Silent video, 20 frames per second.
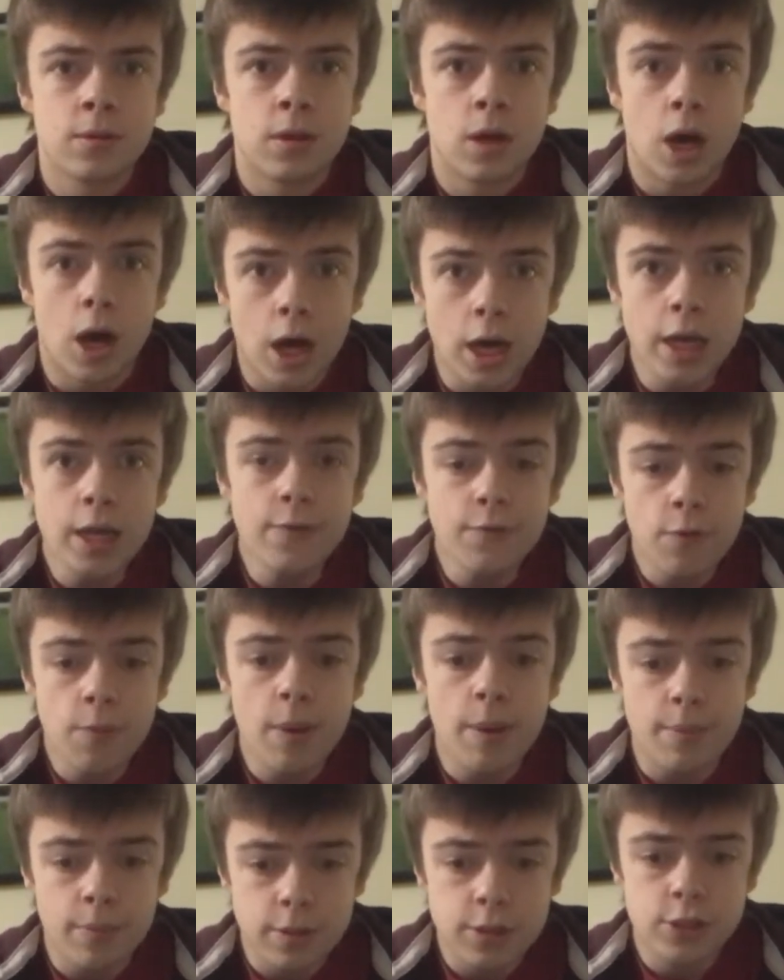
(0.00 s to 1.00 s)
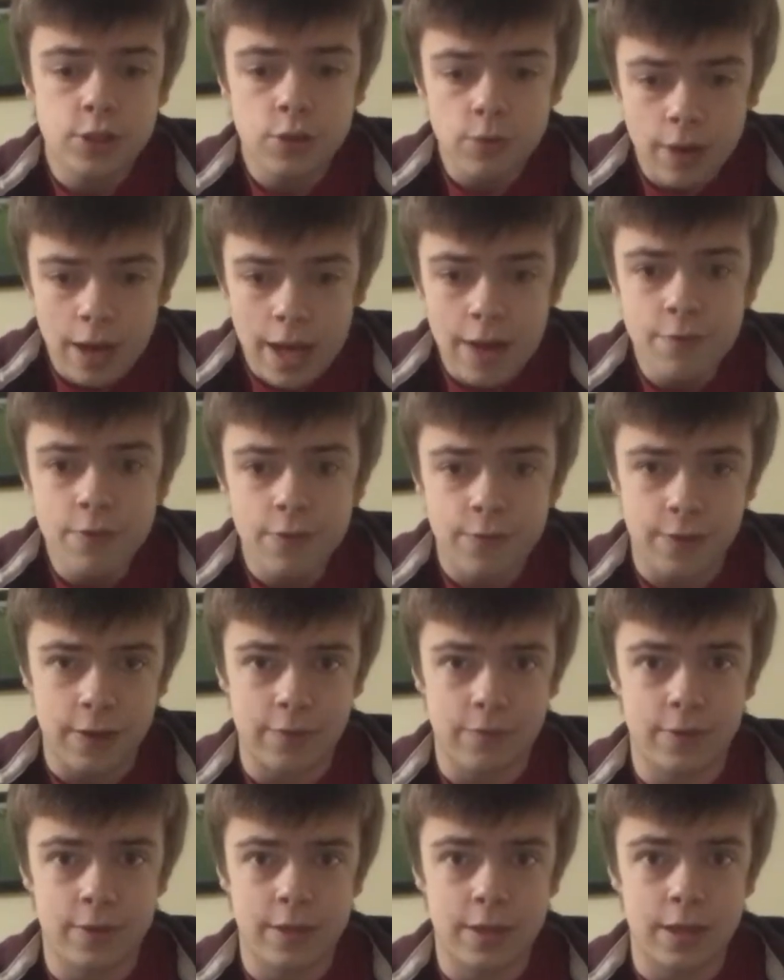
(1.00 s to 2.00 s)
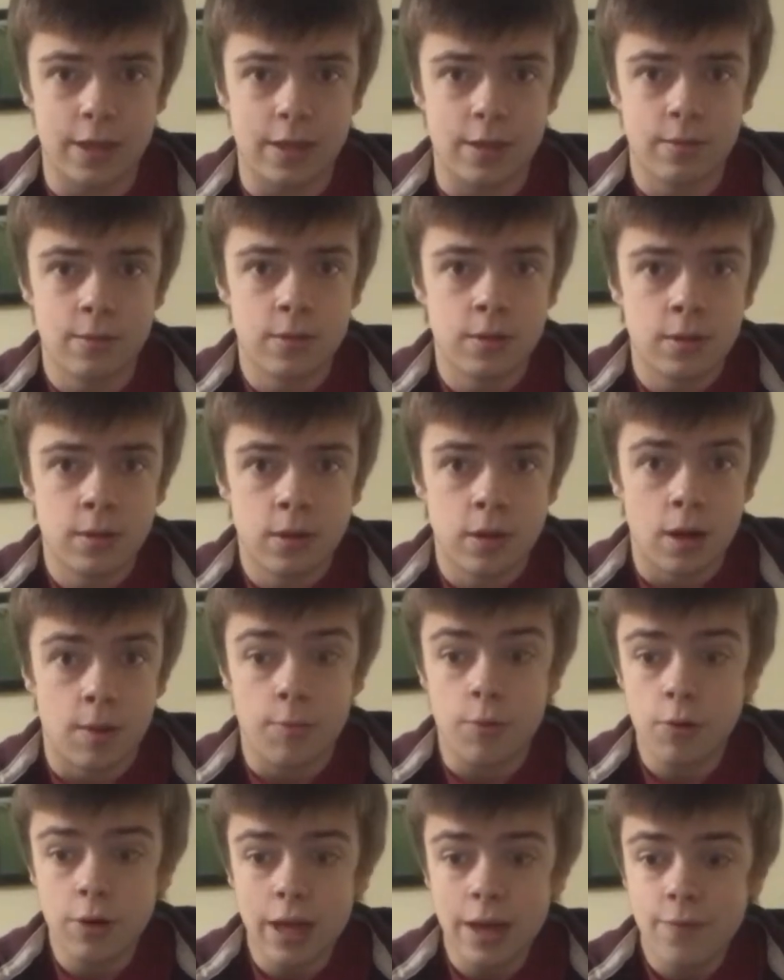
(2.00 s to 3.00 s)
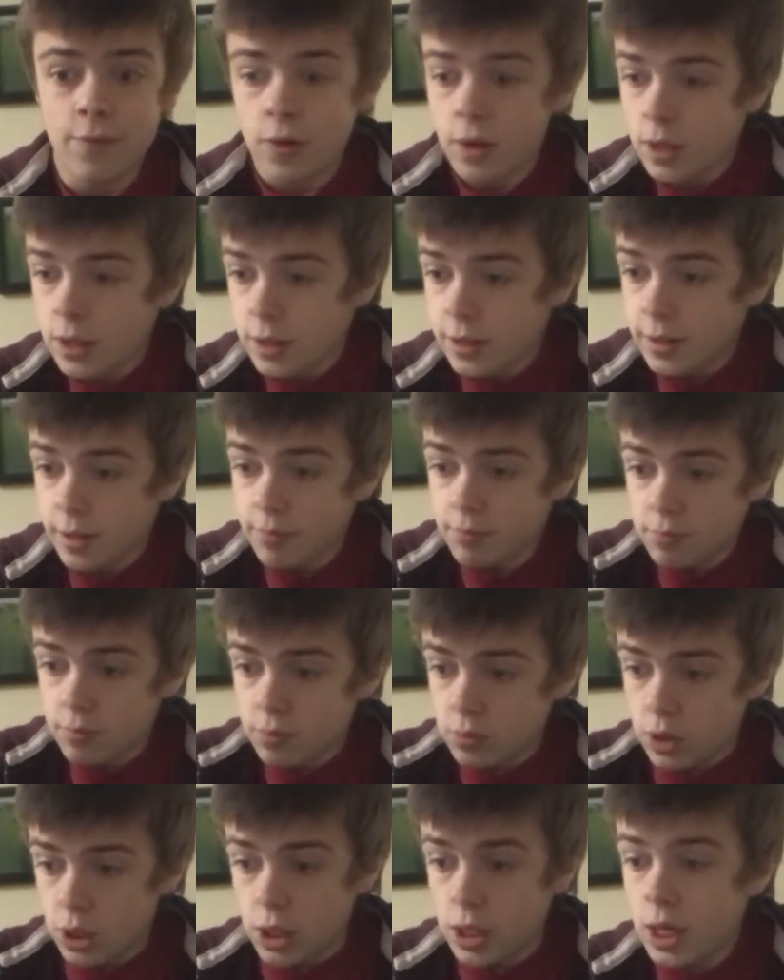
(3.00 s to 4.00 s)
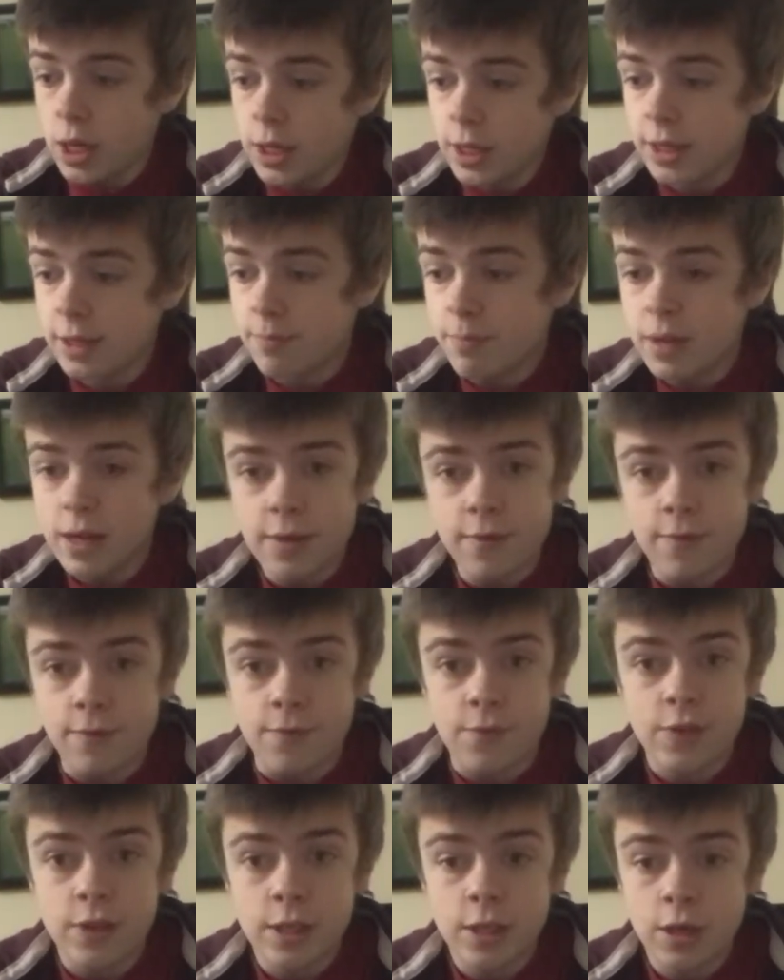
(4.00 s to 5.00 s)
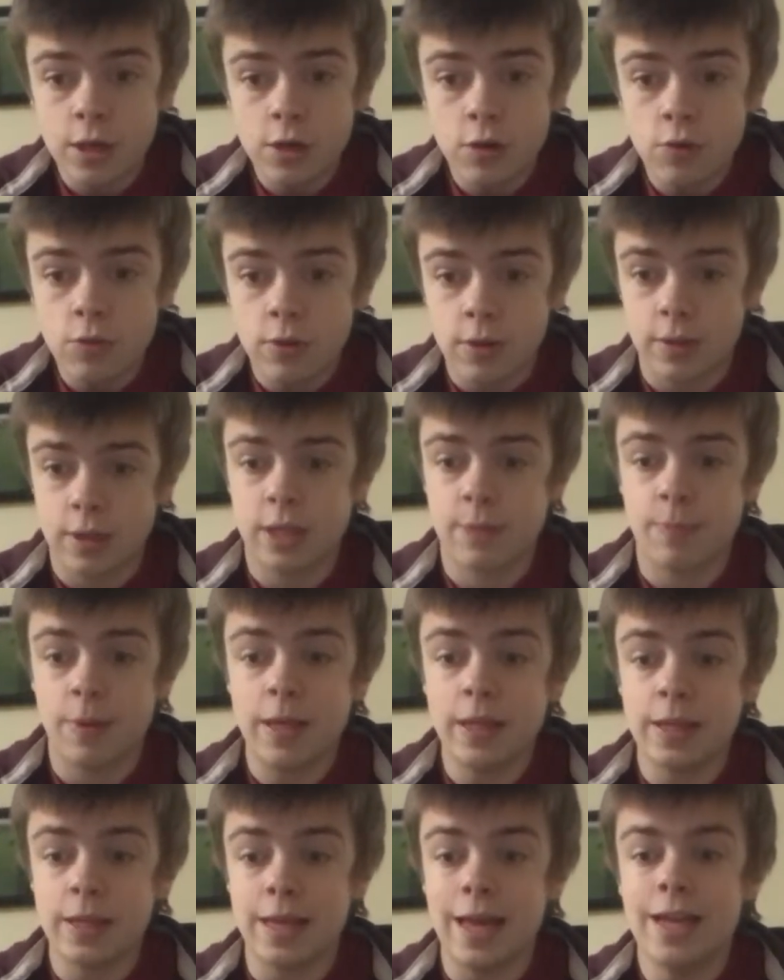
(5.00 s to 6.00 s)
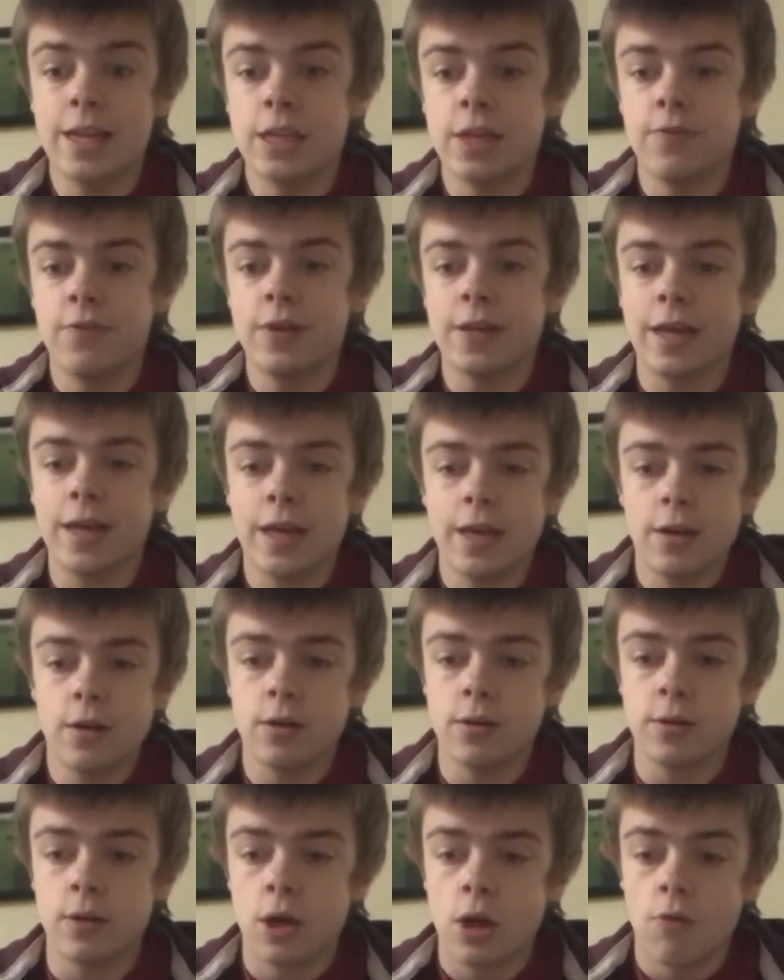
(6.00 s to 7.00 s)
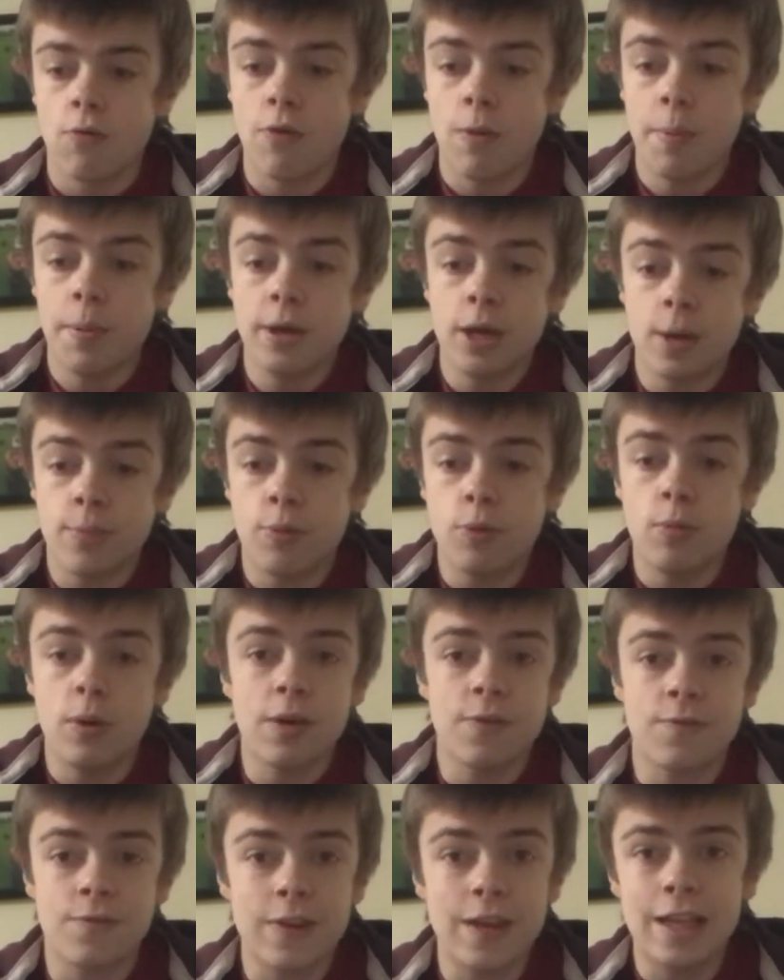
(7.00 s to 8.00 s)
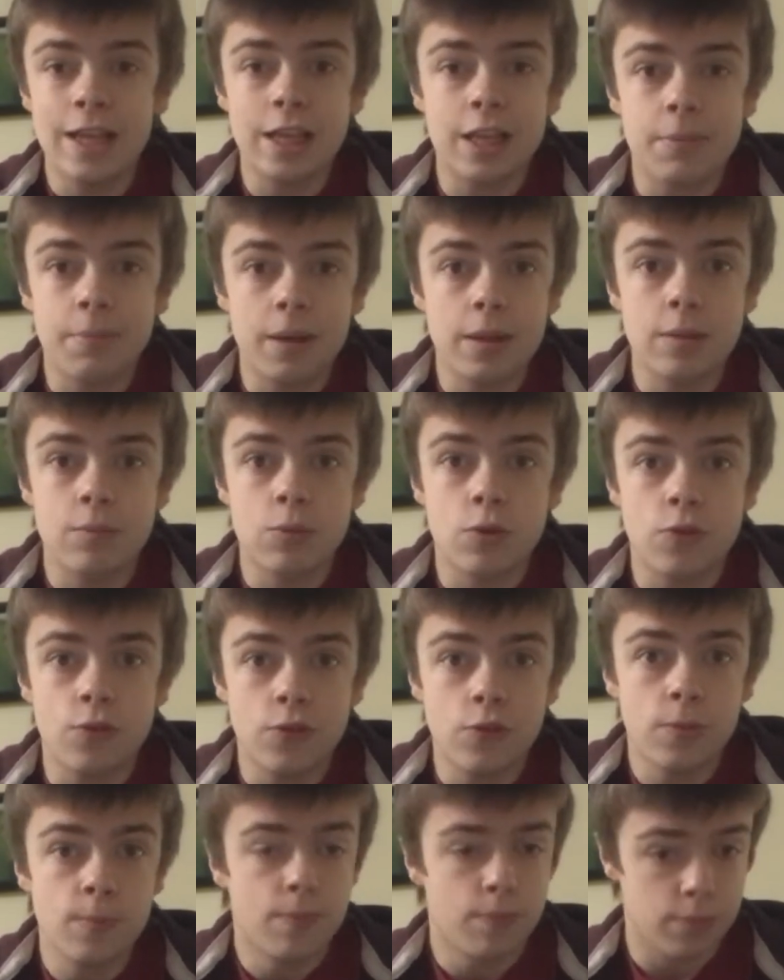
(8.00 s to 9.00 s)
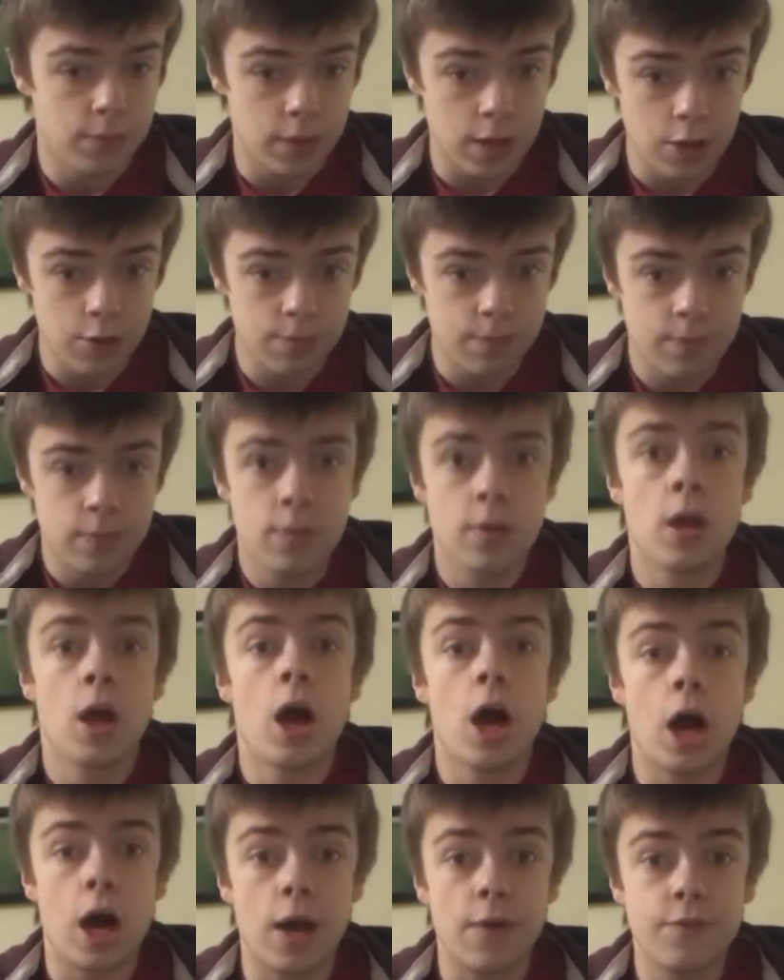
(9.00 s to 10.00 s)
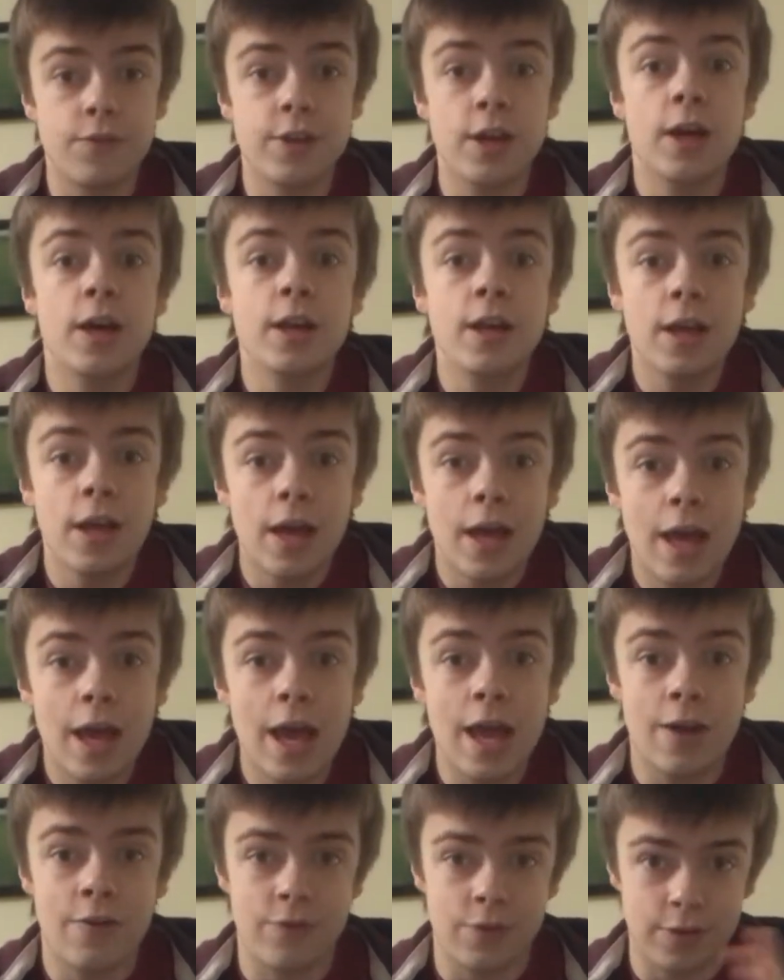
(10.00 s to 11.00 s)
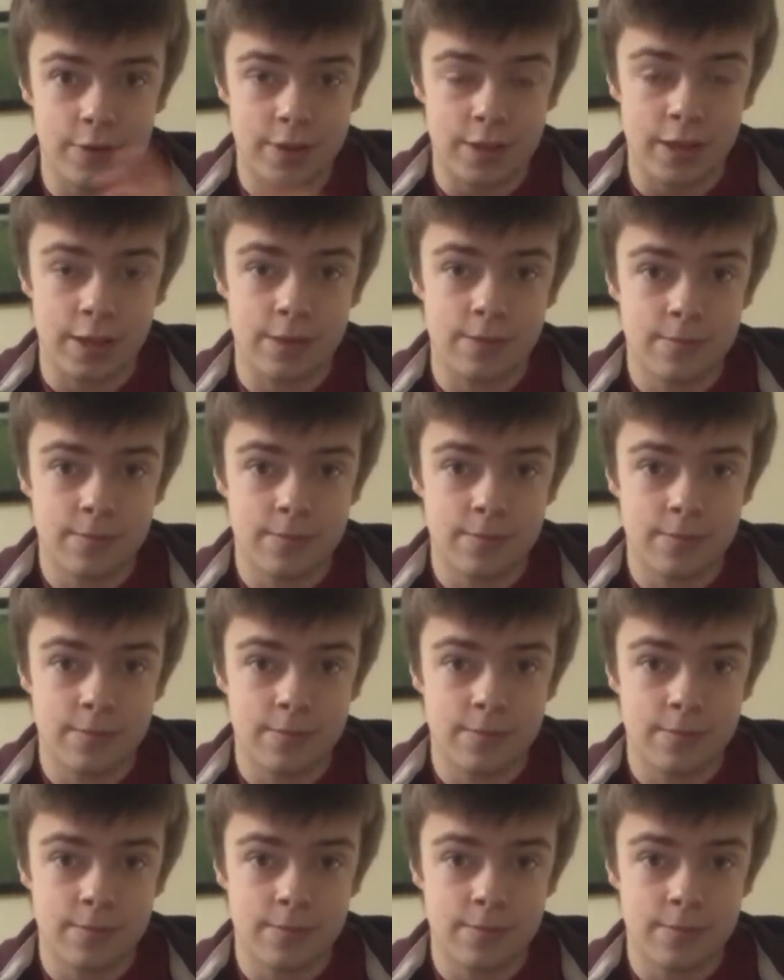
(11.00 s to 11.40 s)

I've remembered to do everything this year. I'm not going to have some last-minute video explaining the end of the year and wrapping up all my feelings about the module. Nope. I've done everything.